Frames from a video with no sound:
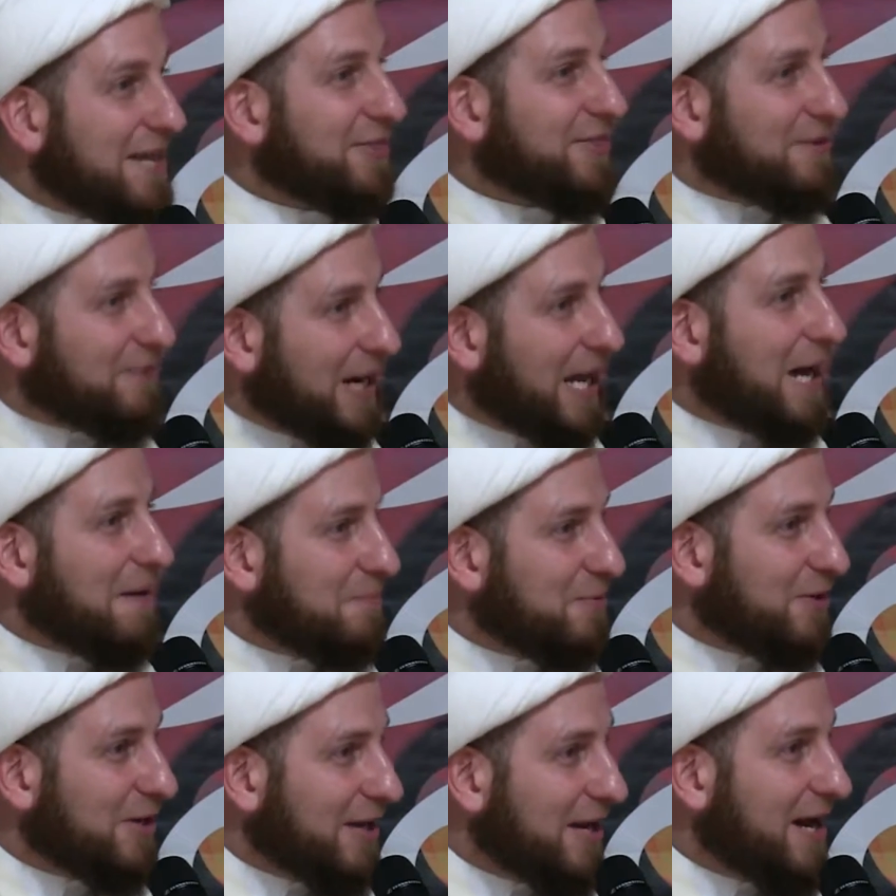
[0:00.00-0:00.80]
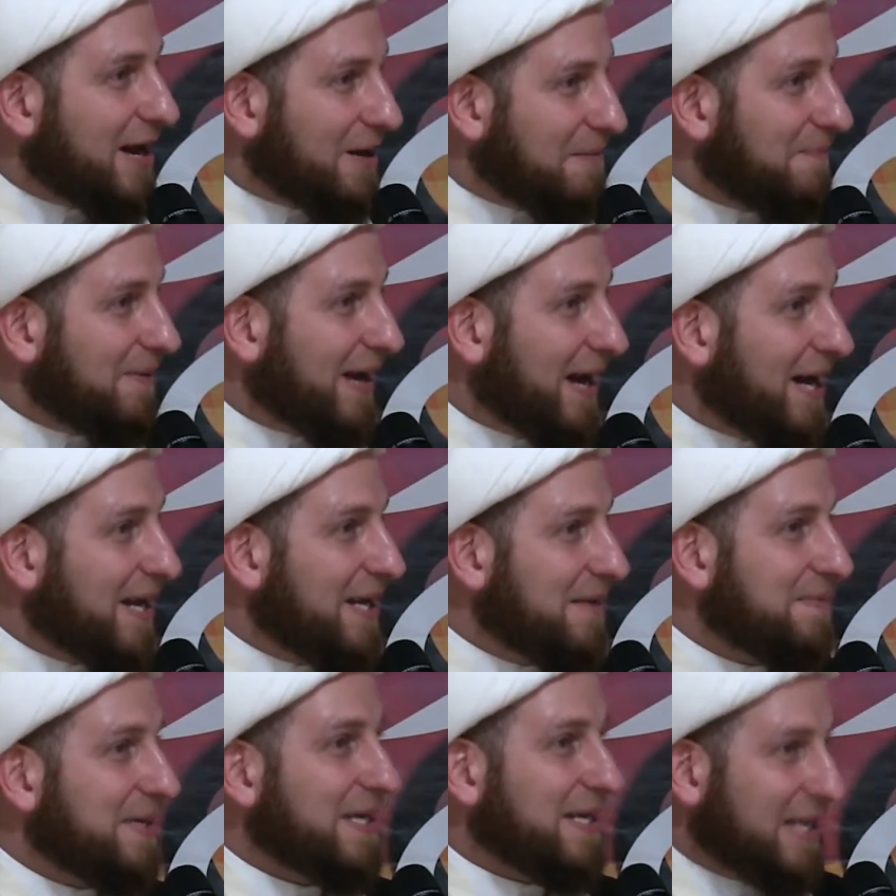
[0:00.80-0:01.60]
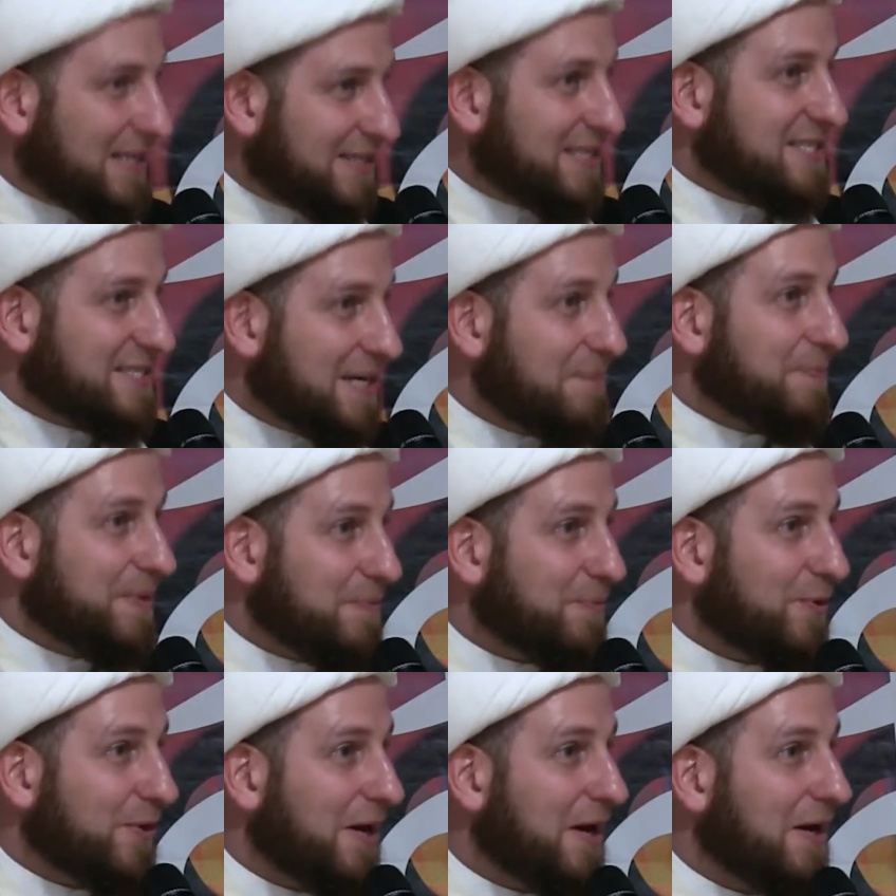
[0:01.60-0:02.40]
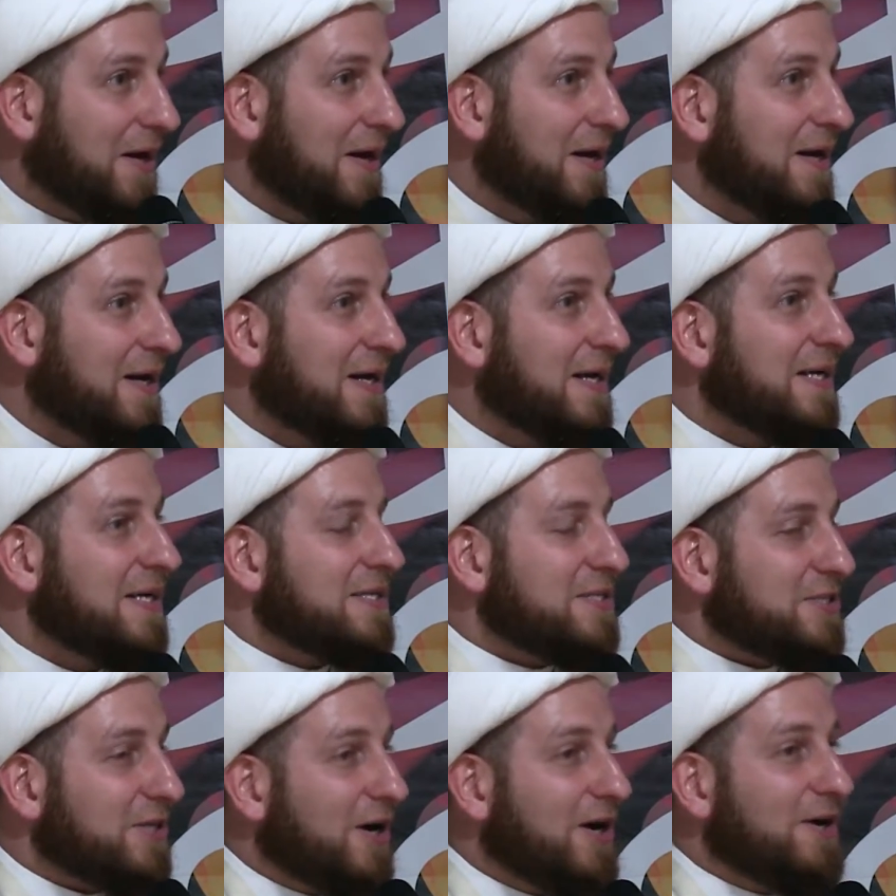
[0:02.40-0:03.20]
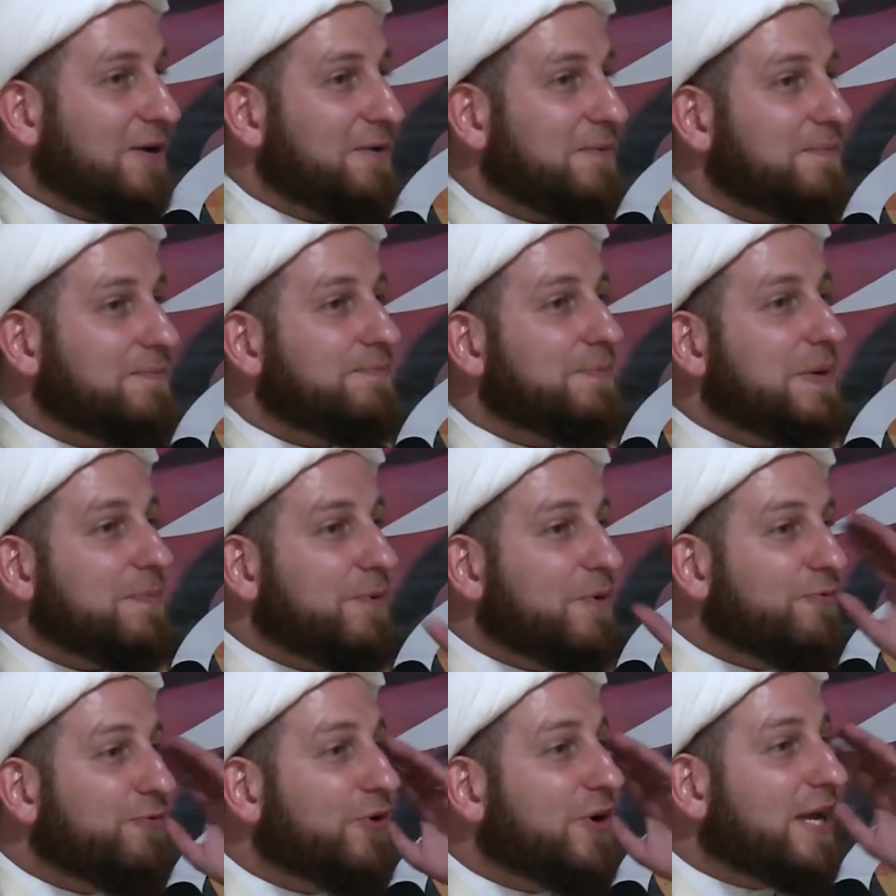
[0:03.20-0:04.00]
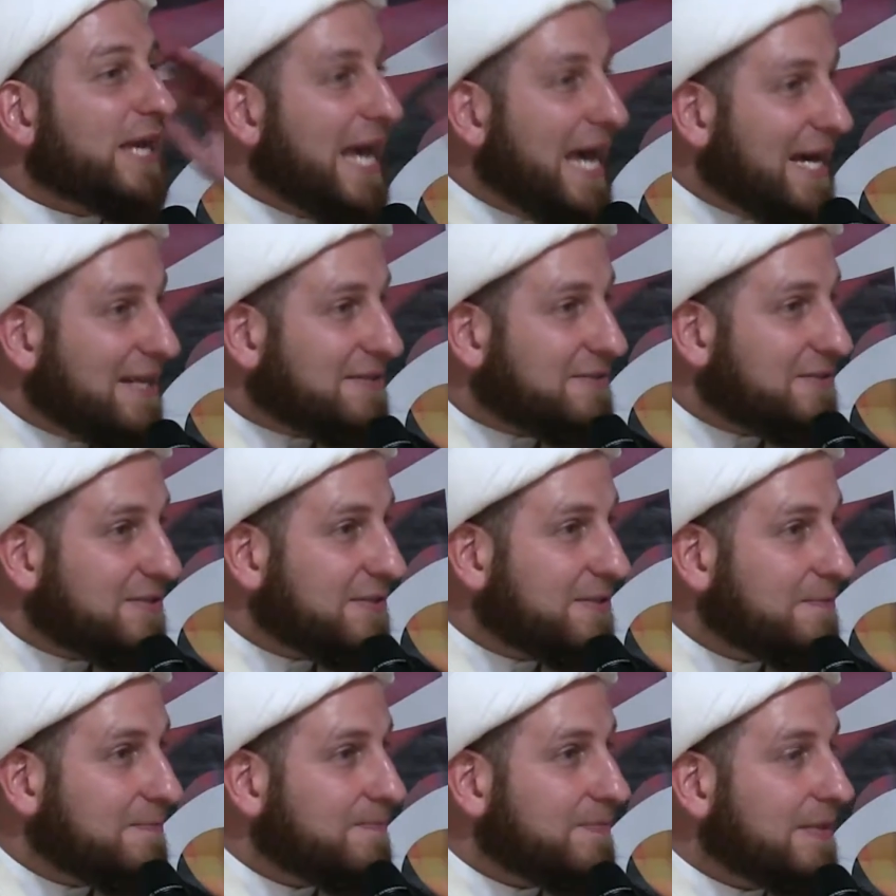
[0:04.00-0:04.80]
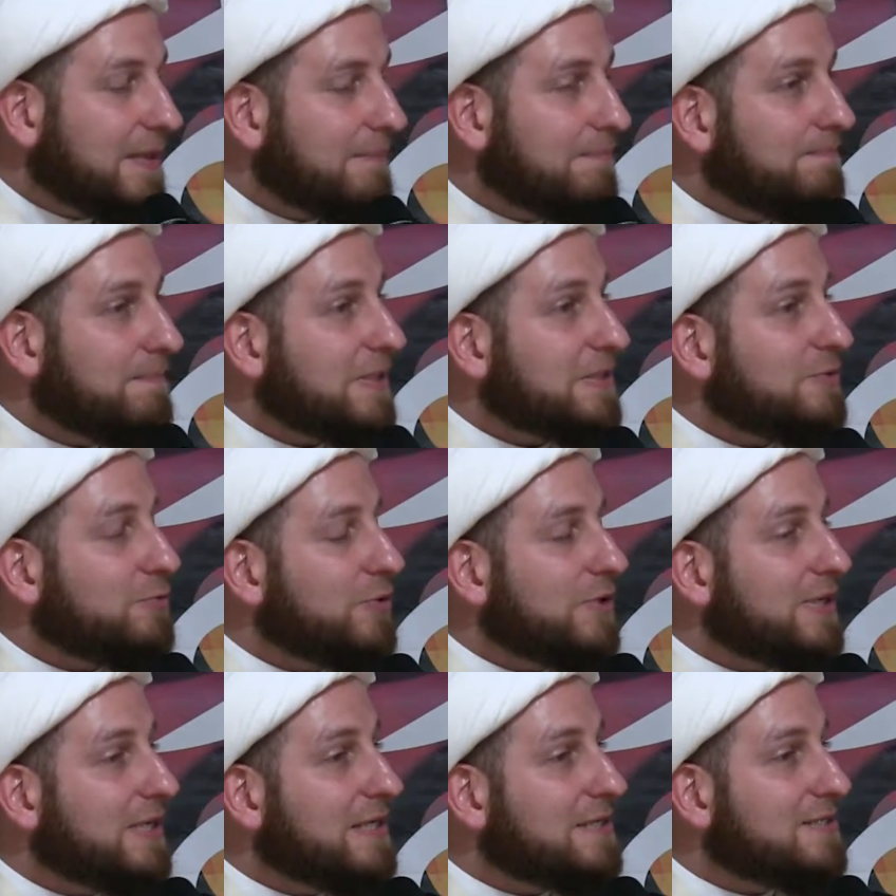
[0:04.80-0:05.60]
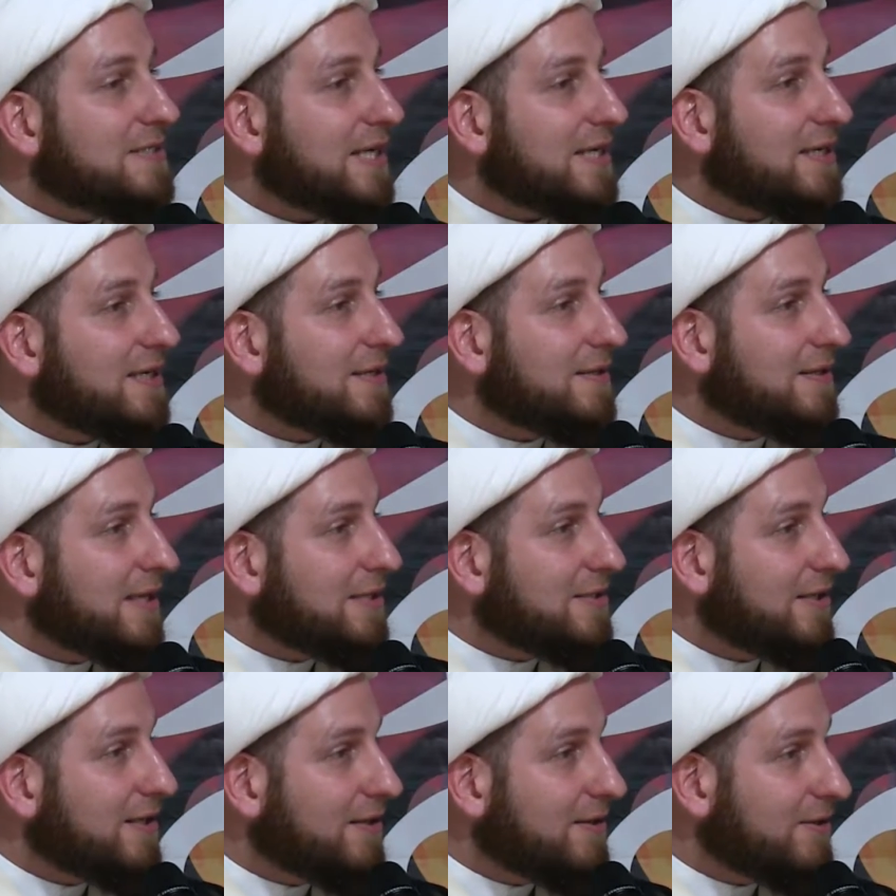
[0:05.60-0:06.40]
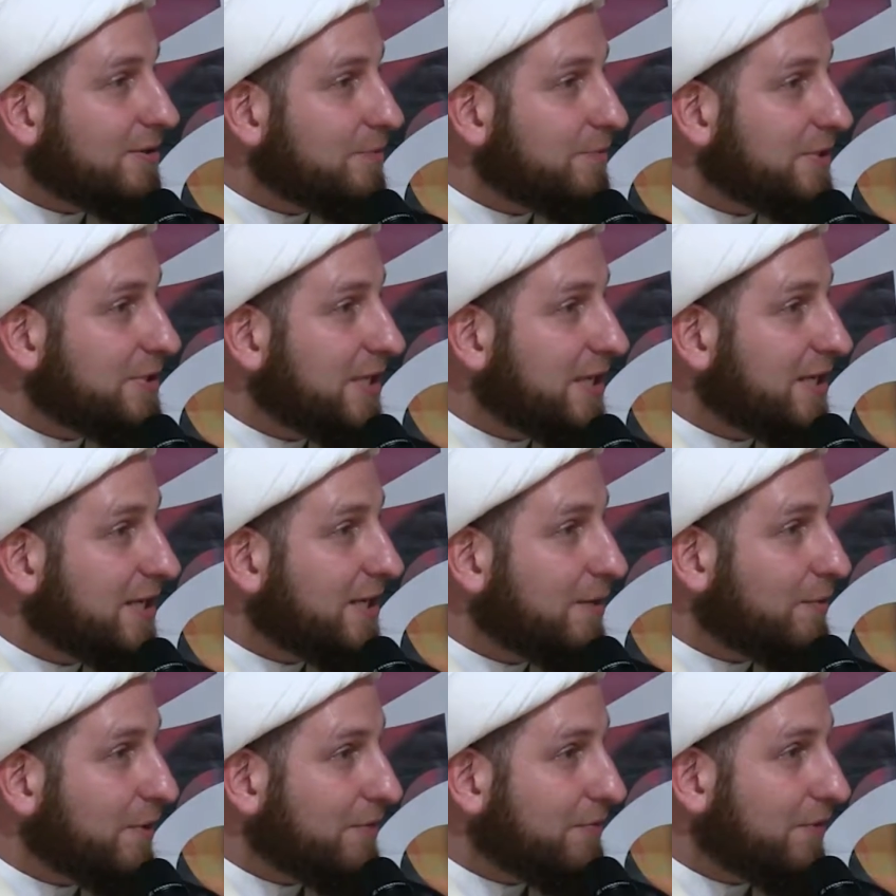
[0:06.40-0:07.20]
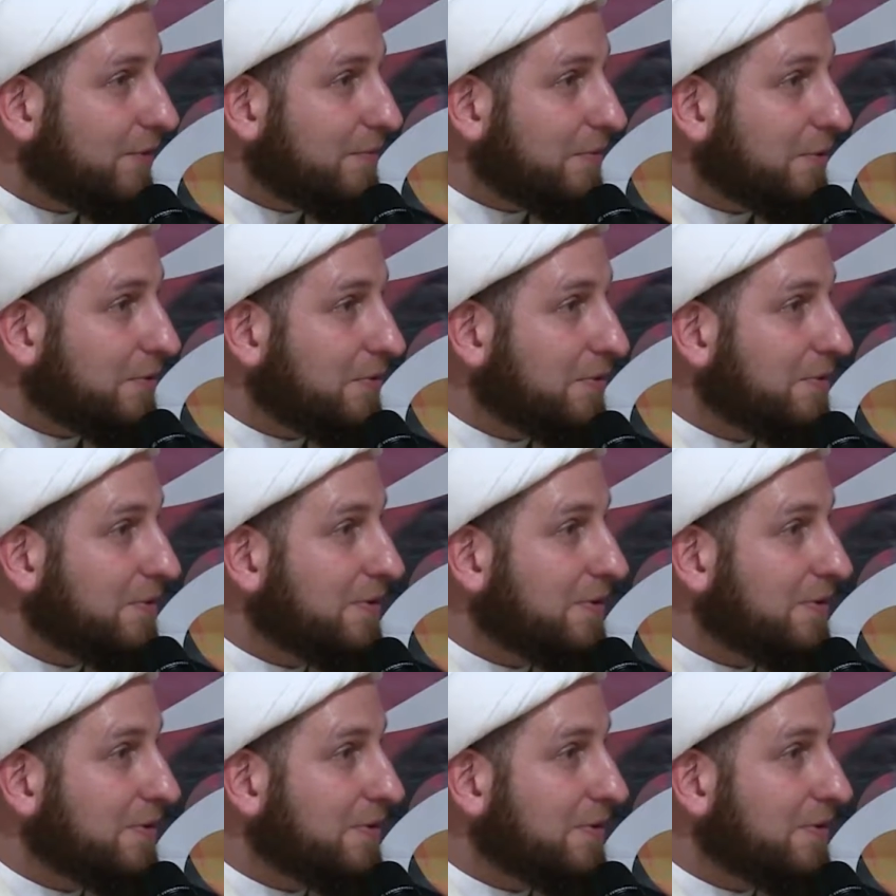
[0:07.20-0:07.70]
Walhamdulillah, Rabbil Alameen. At least some people are. So people forget. But within a second, that health could be taken away from you.